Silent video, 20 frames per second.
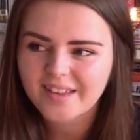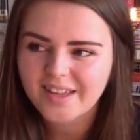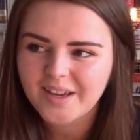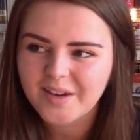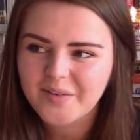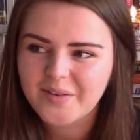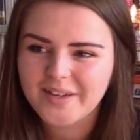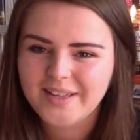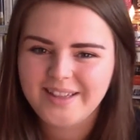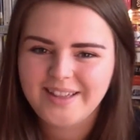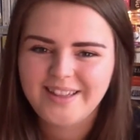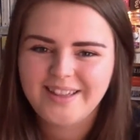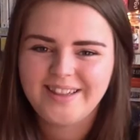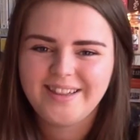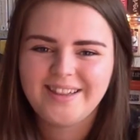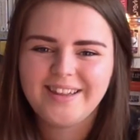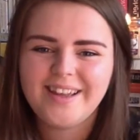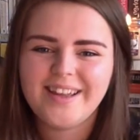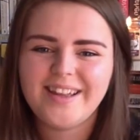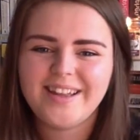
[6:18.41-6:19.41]

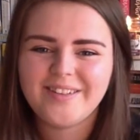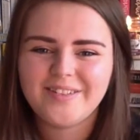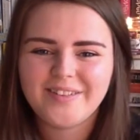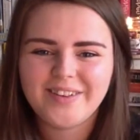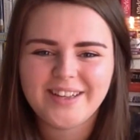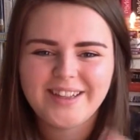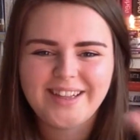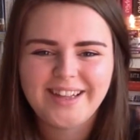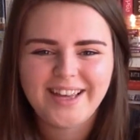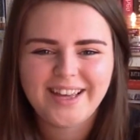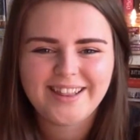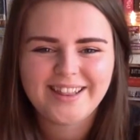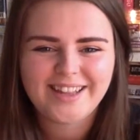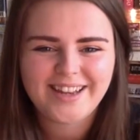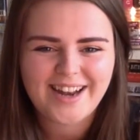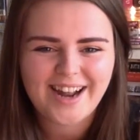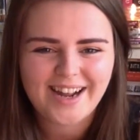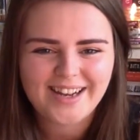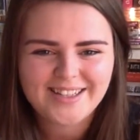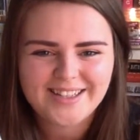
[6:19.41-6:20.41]
when they had the
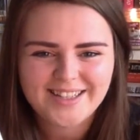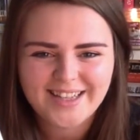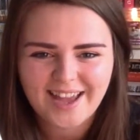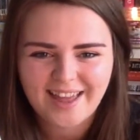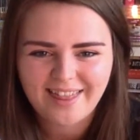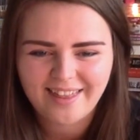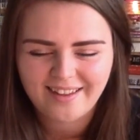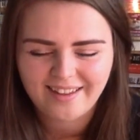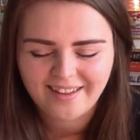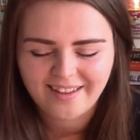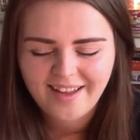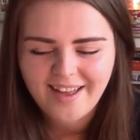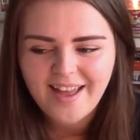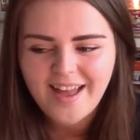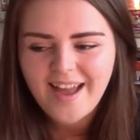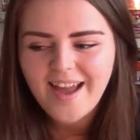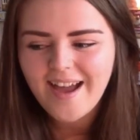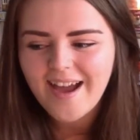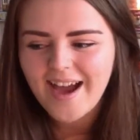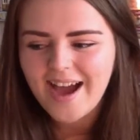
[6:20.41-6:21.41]
night together
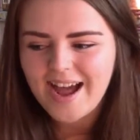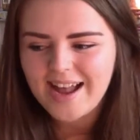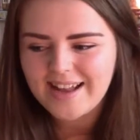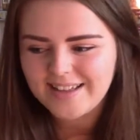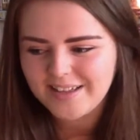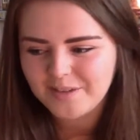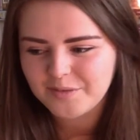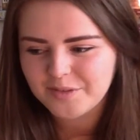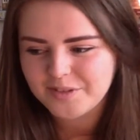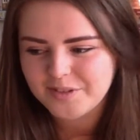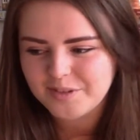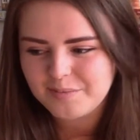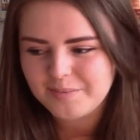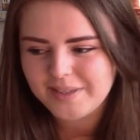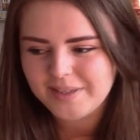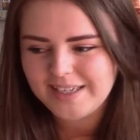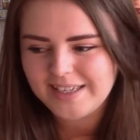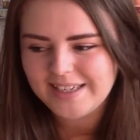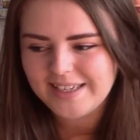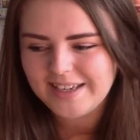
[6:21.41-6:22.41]
and they would
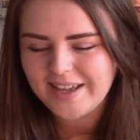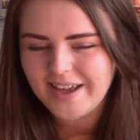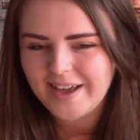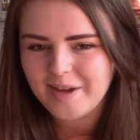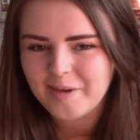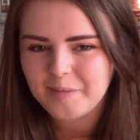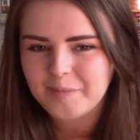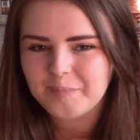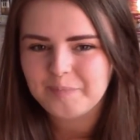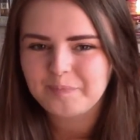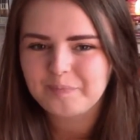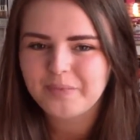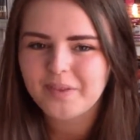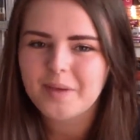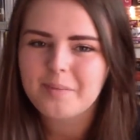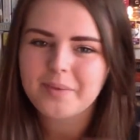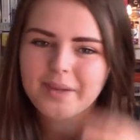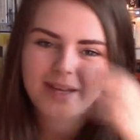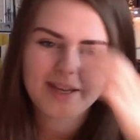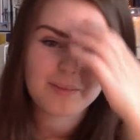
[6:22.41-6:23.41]
be
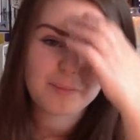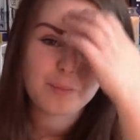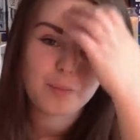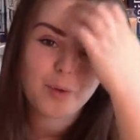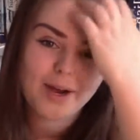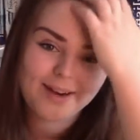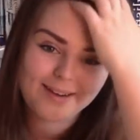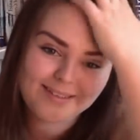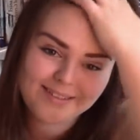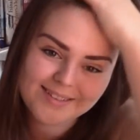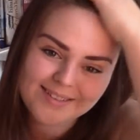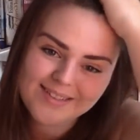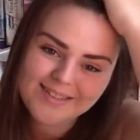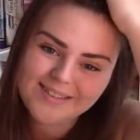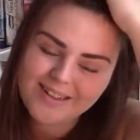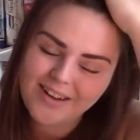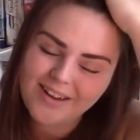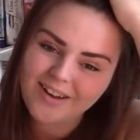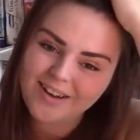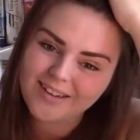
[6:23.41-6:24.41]
playing pranks
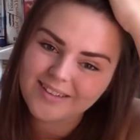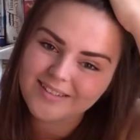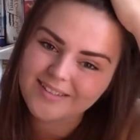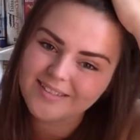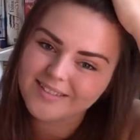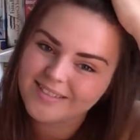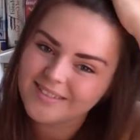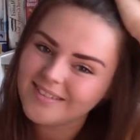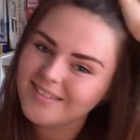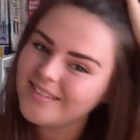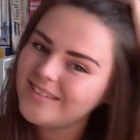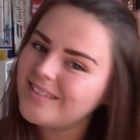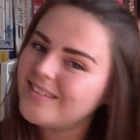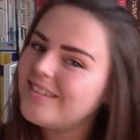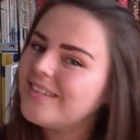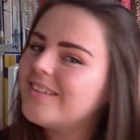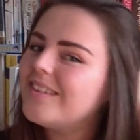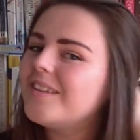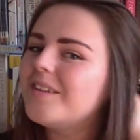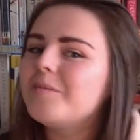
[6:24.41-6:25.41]
on
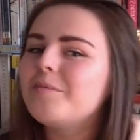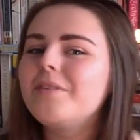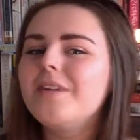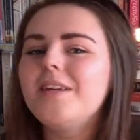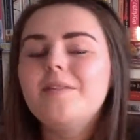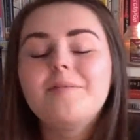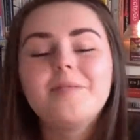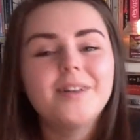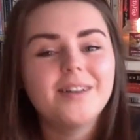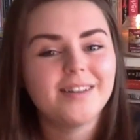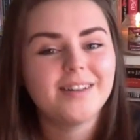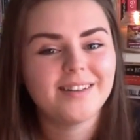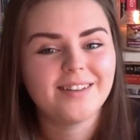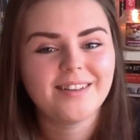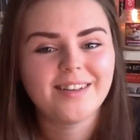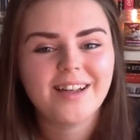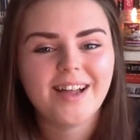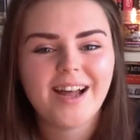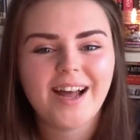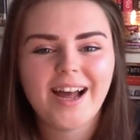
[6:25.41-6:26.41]
the
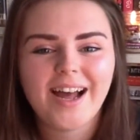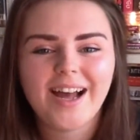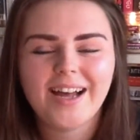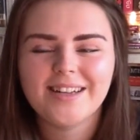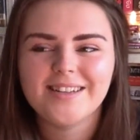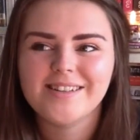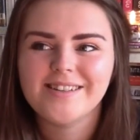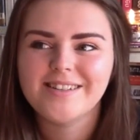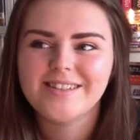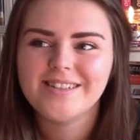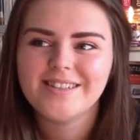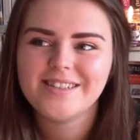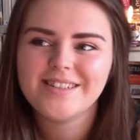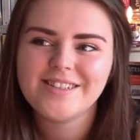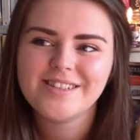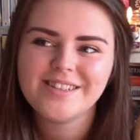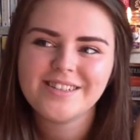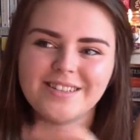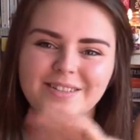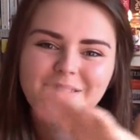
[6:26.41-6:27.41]
people, and
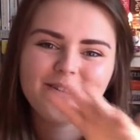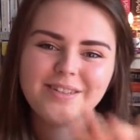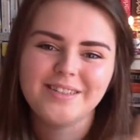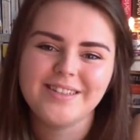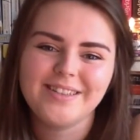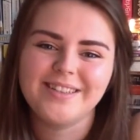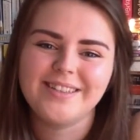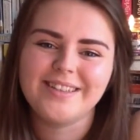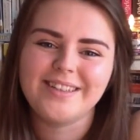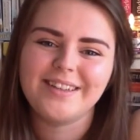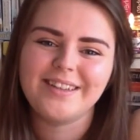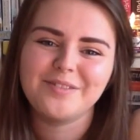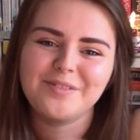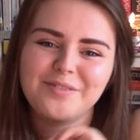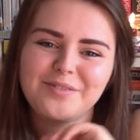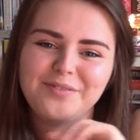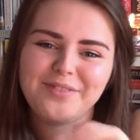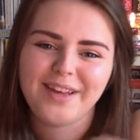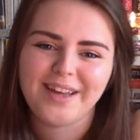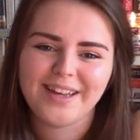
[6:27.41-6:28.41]
she would leave
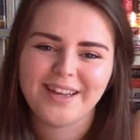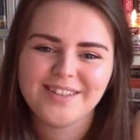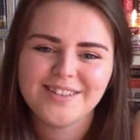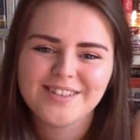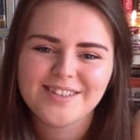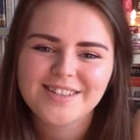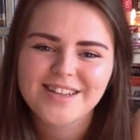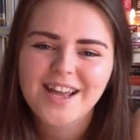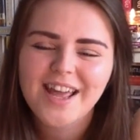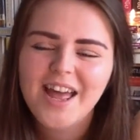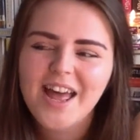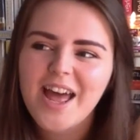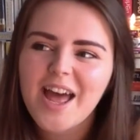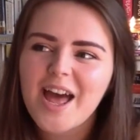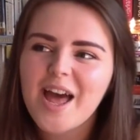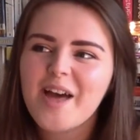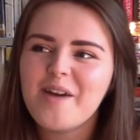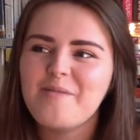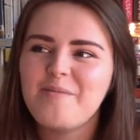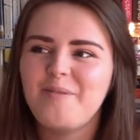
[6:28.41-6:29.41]
fish
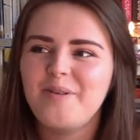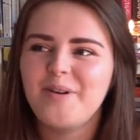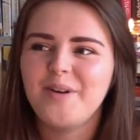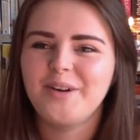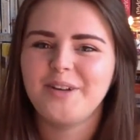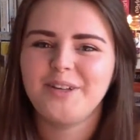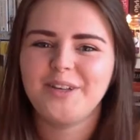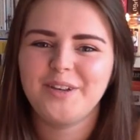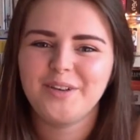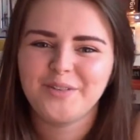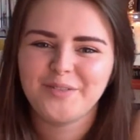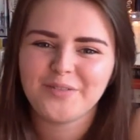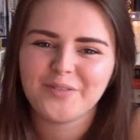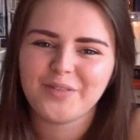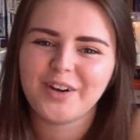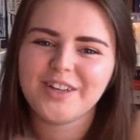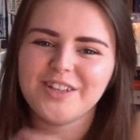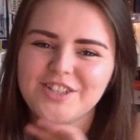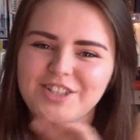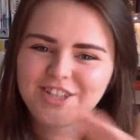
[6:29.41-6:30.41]
and put your
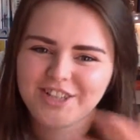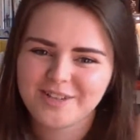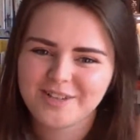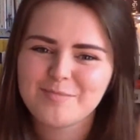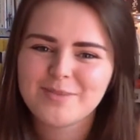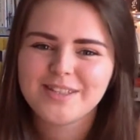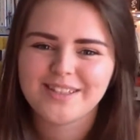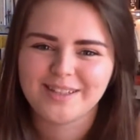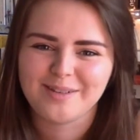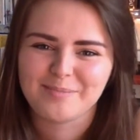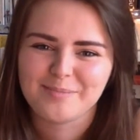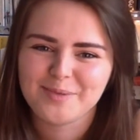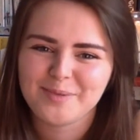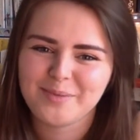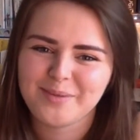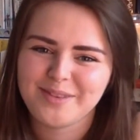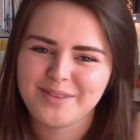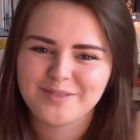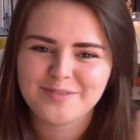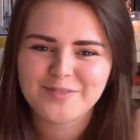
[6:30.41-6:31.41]
friendship sleeps
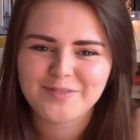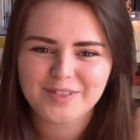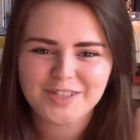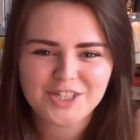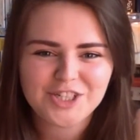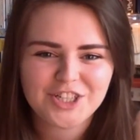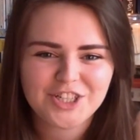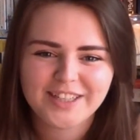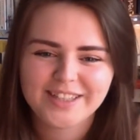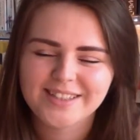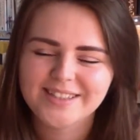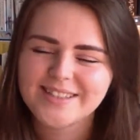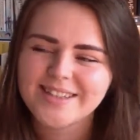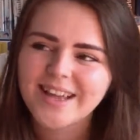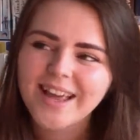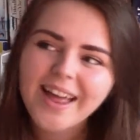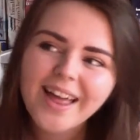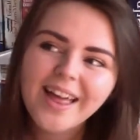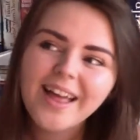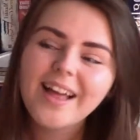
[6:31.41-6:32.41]
with the fishes.
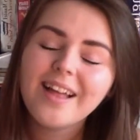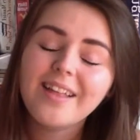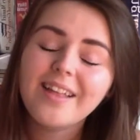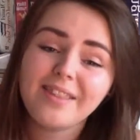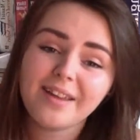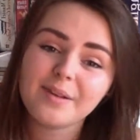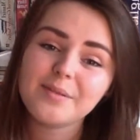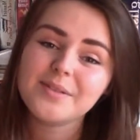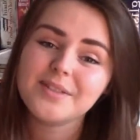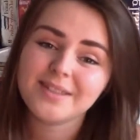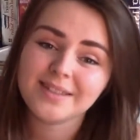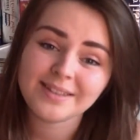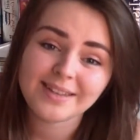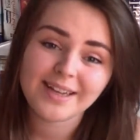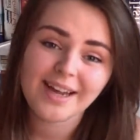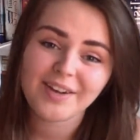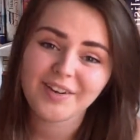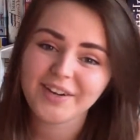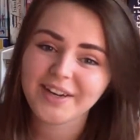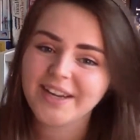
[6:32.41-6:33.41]
That was
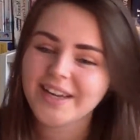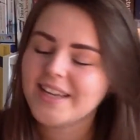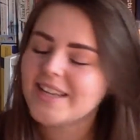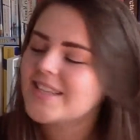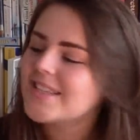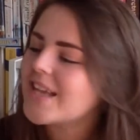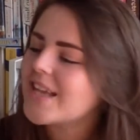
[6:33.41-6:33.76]
hilarious.